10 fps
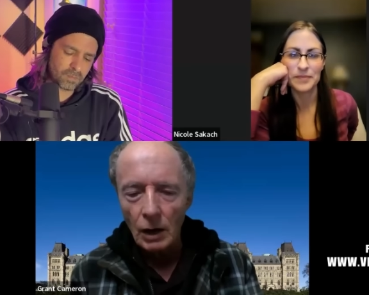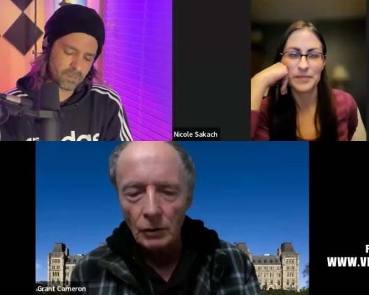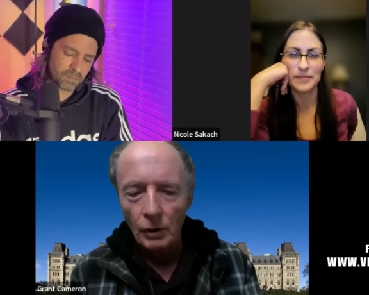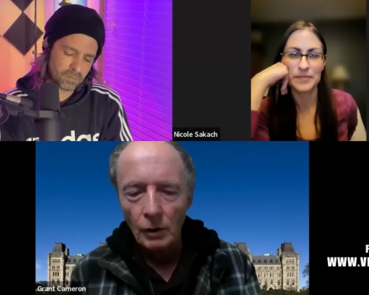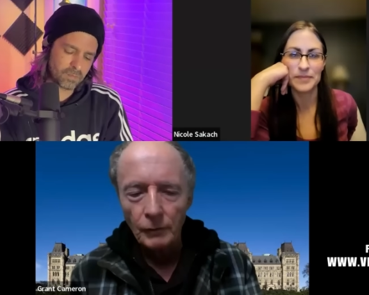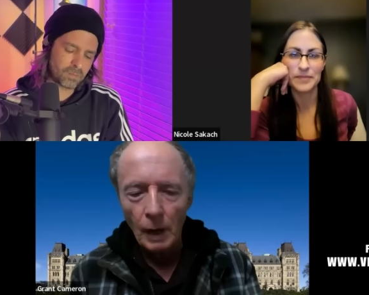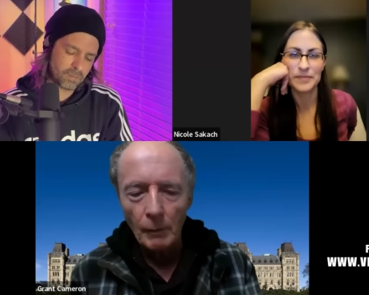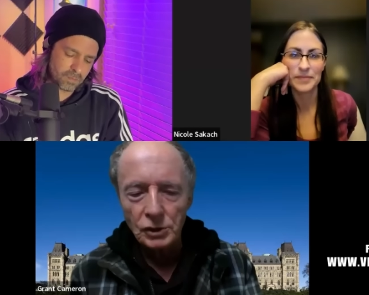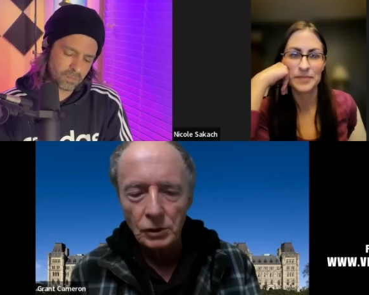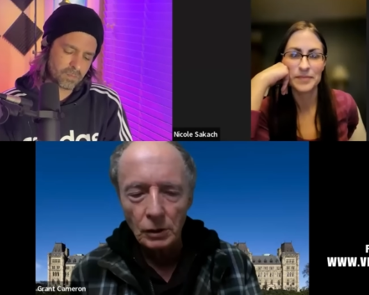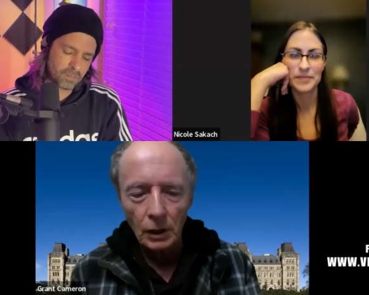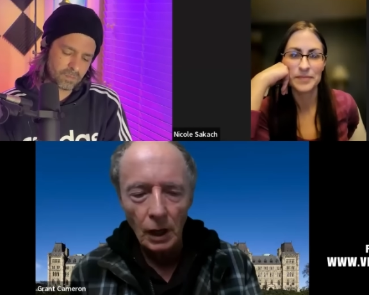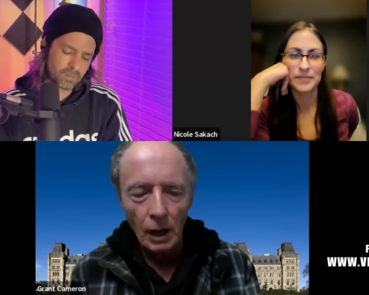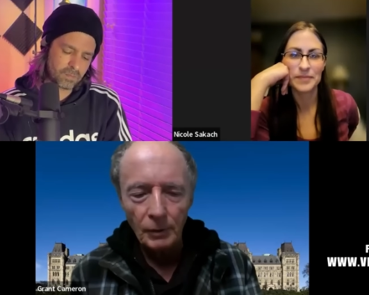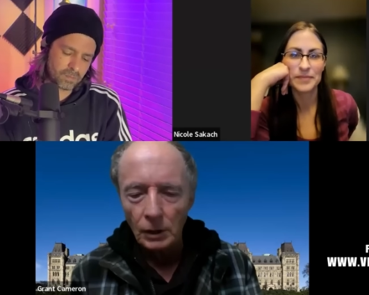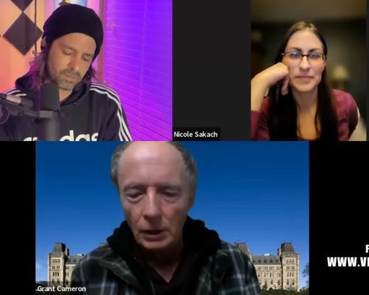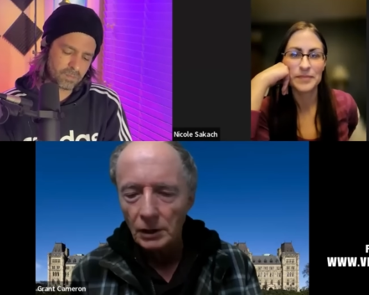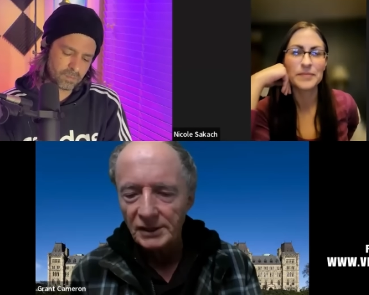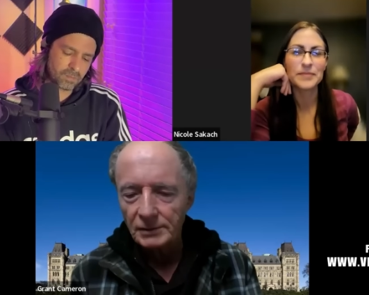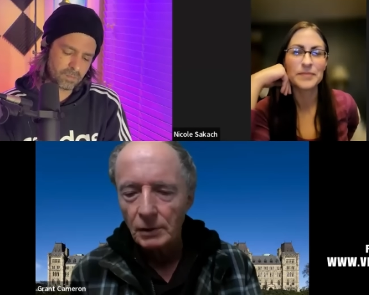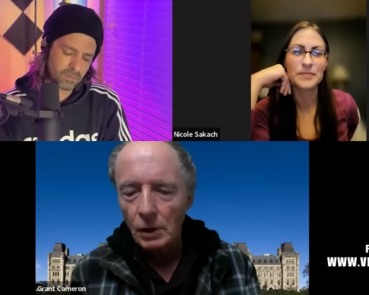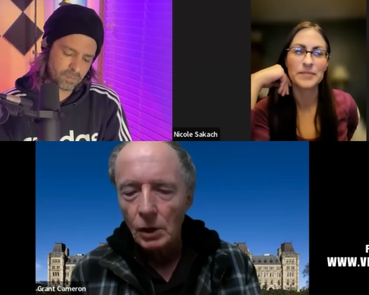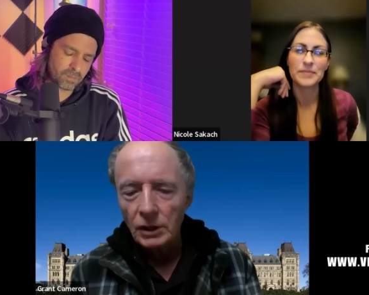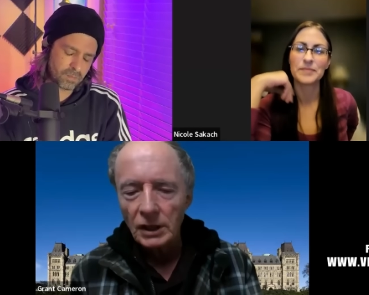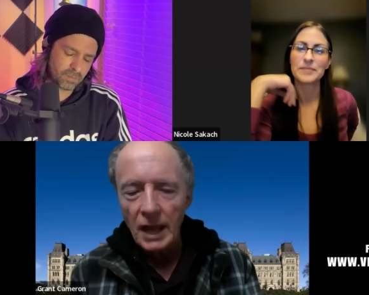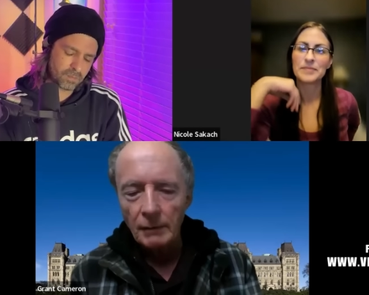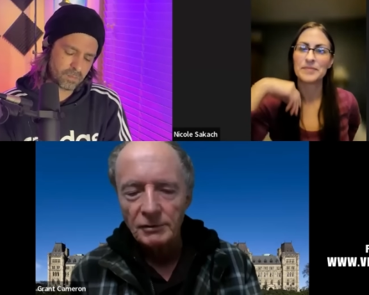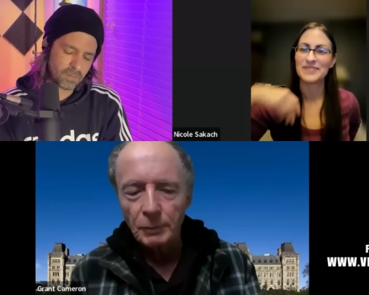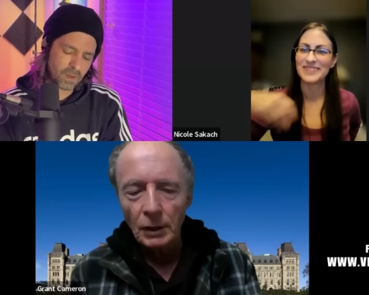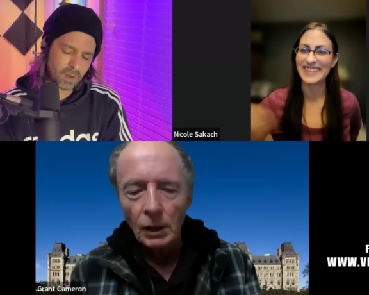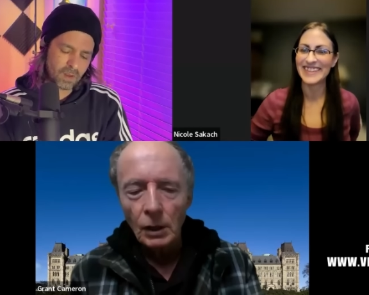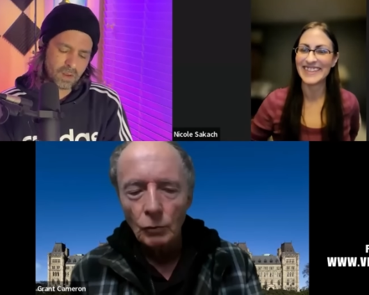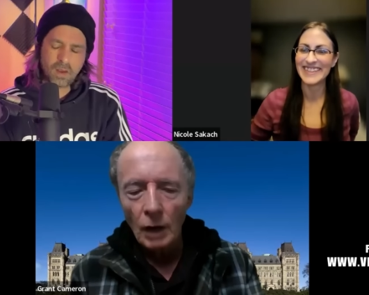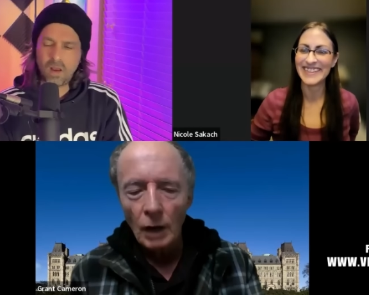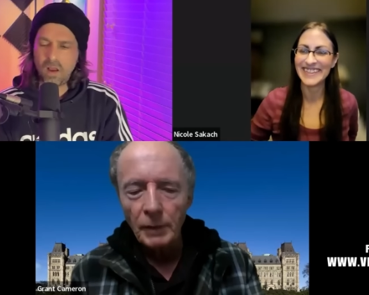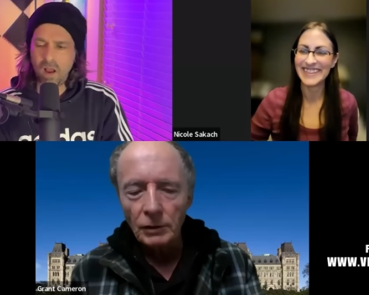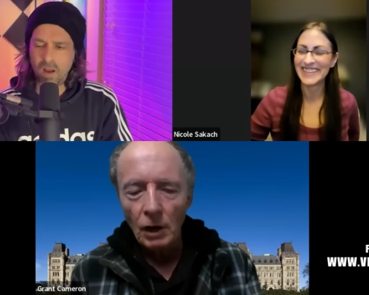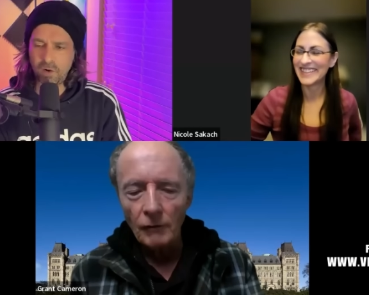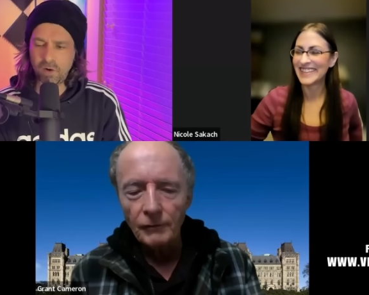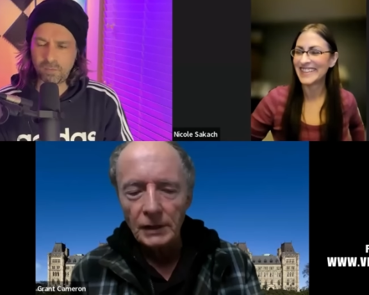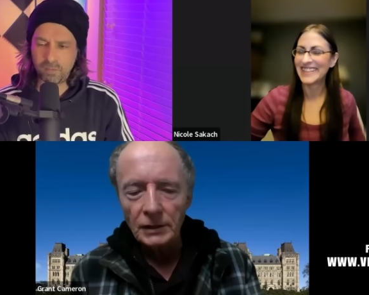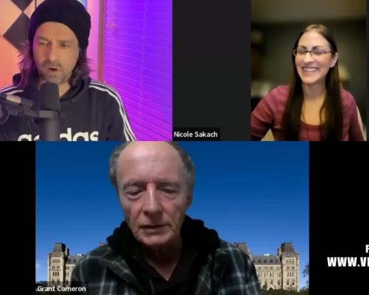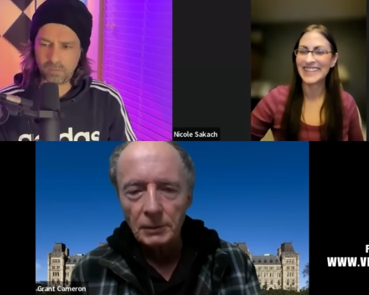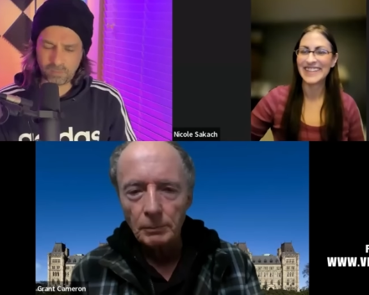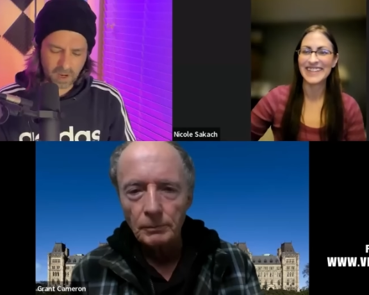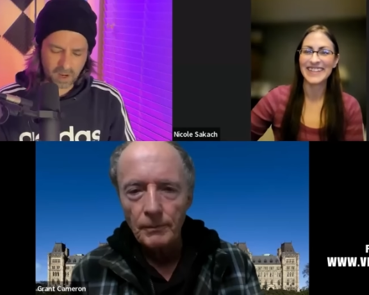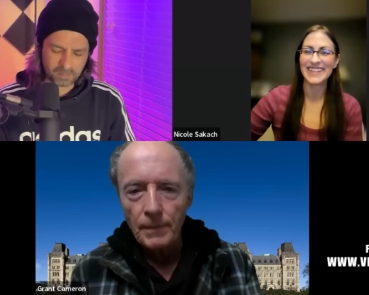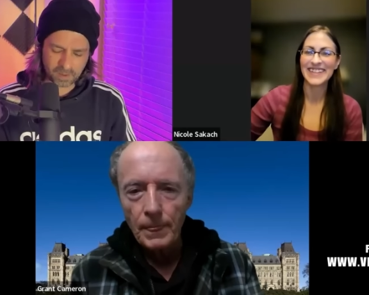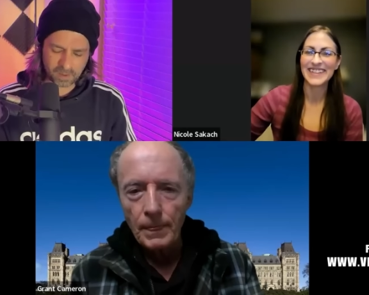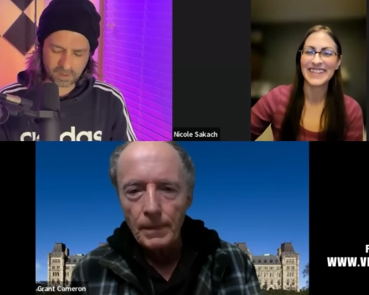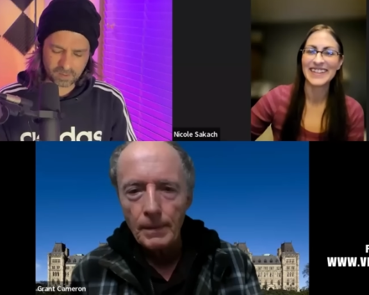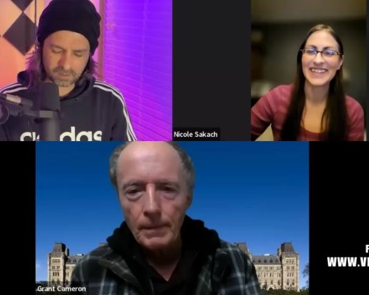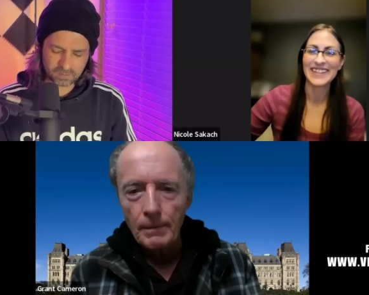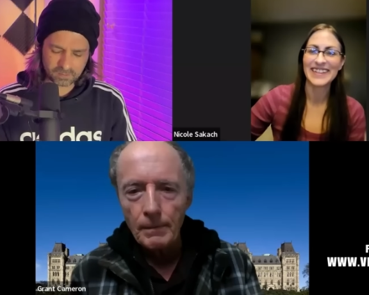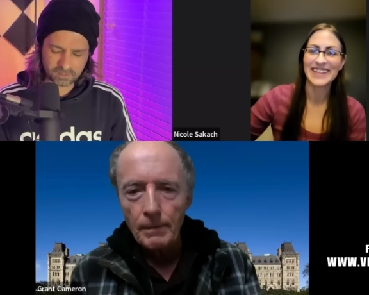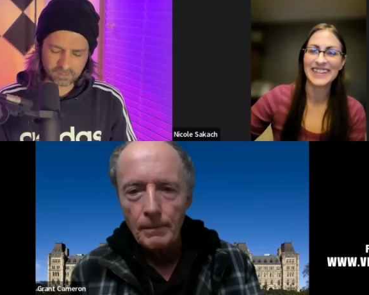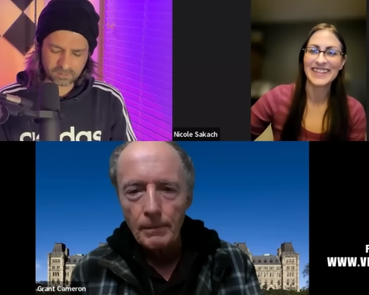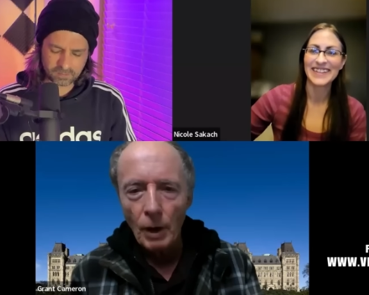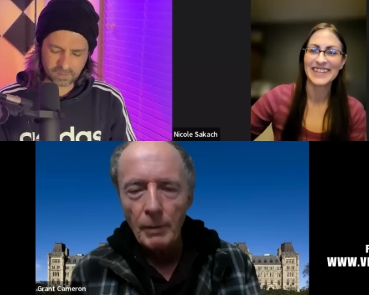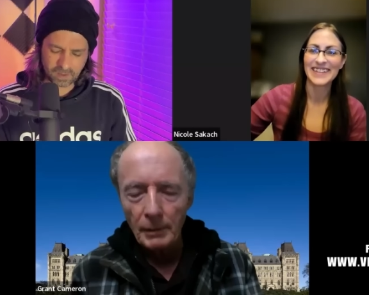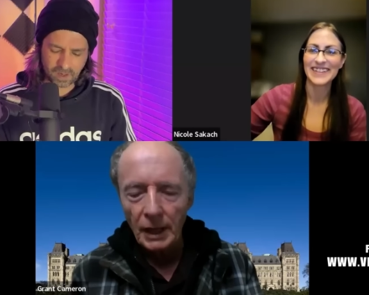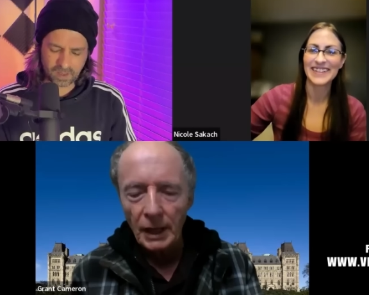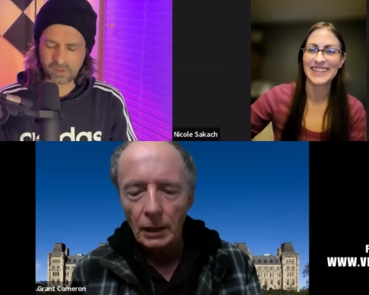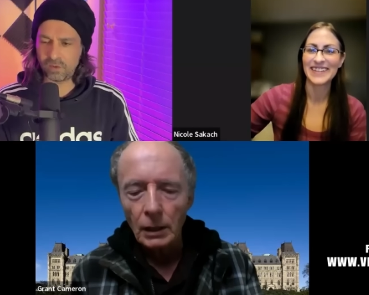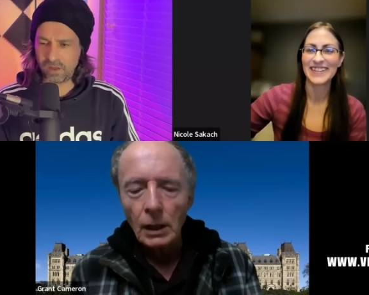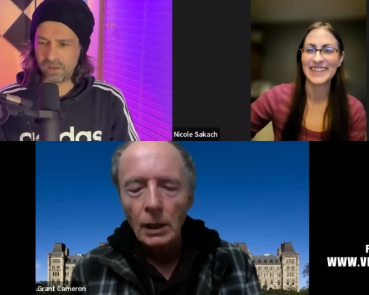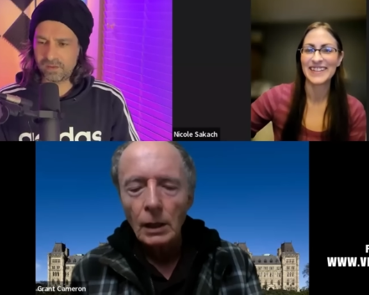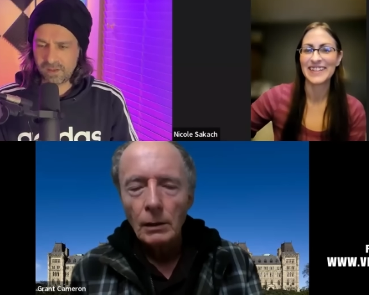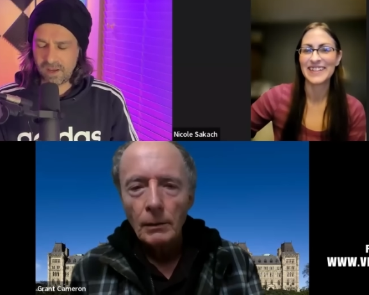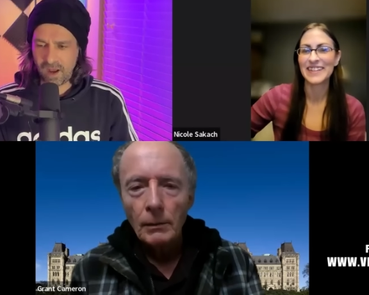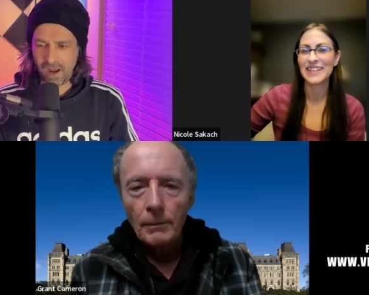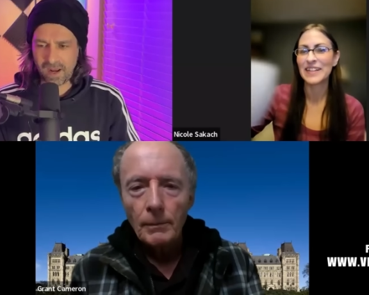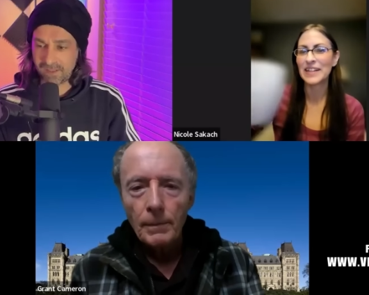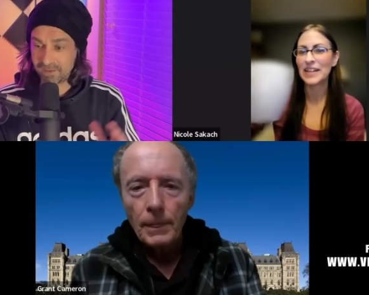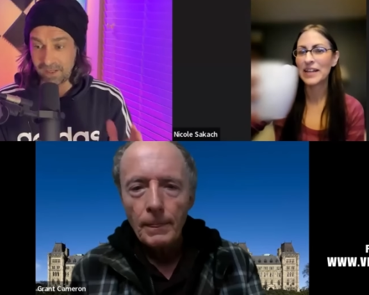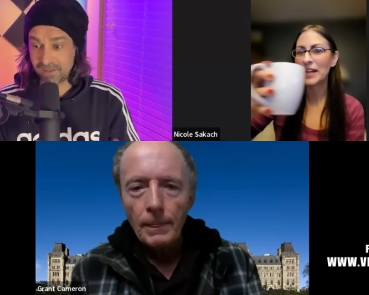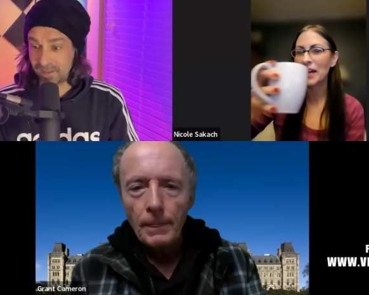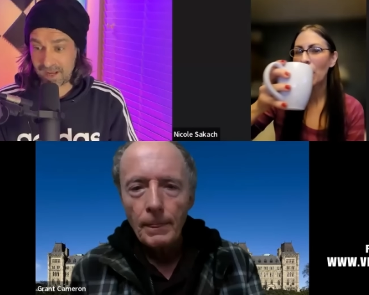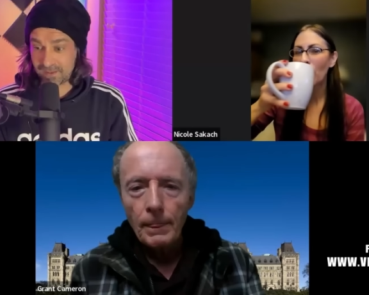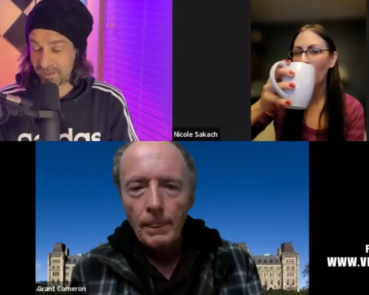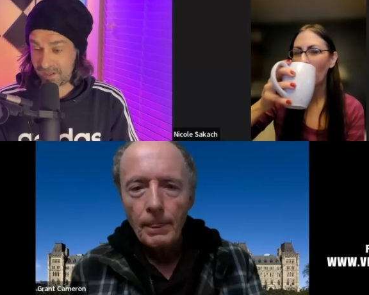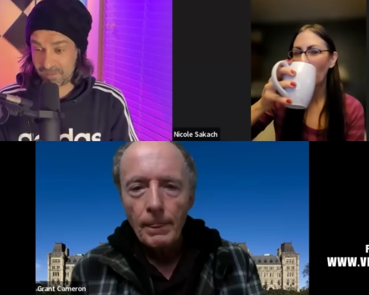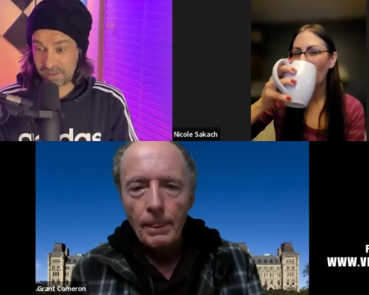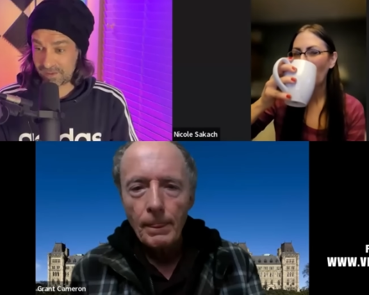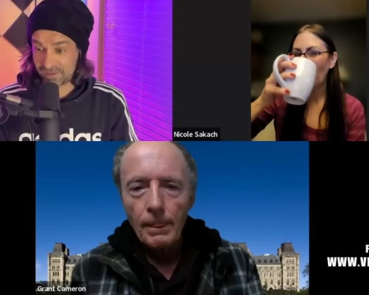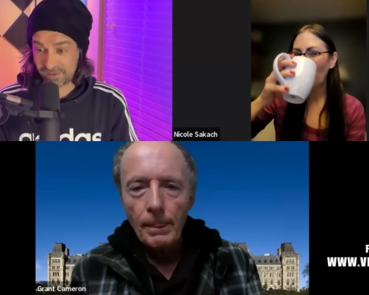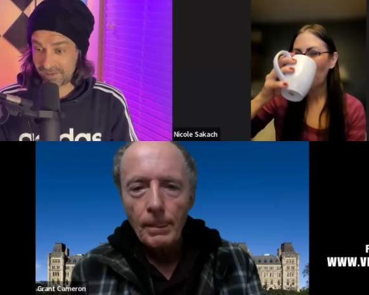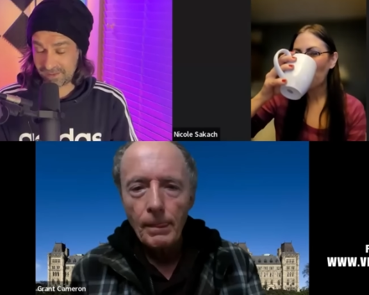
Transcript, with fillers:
Speaker 1: I don't know how, how much you're up on all these the names, but Ron Pandolfi. I've heard of Bar-
Speaker 2: Bob. Uh, Bob Emenegger. I don't. Li- I hate saying the last name because at,